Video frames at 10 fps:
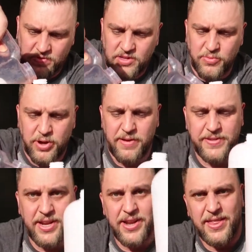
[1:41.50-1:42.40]
From what I've
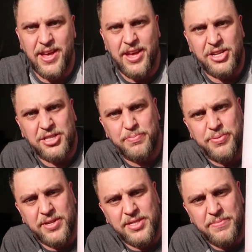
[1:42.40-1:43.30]
seen, I think you just
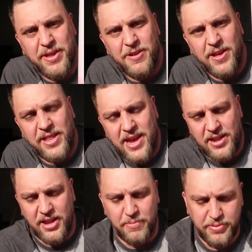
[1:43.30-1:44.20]
put some in there like that,
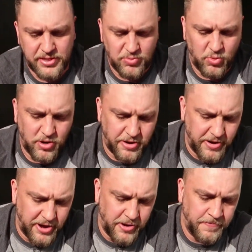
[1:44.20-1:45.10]
and then you put some water
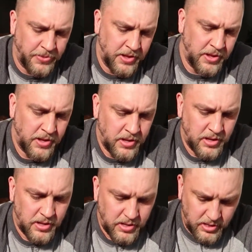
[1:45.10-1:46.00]
in her.
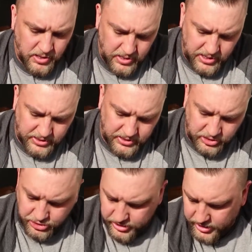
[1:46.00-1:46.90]
That's the
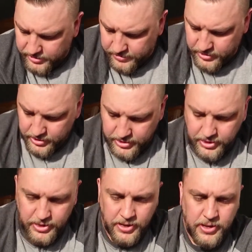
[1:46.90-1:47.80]
trick.
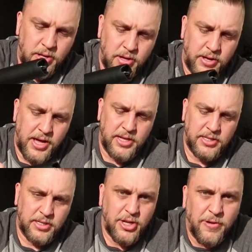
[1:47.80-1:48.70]
Okay,
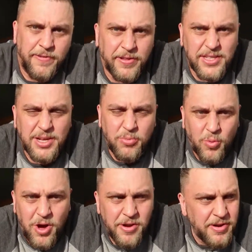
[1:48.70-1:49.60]
so let's go fill this up with
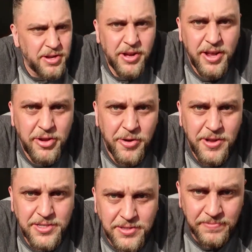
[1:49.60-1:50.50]
water and hook it to our
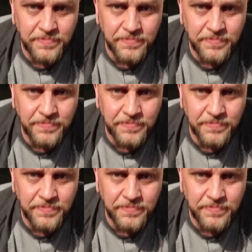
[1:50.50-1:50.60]
nozzle.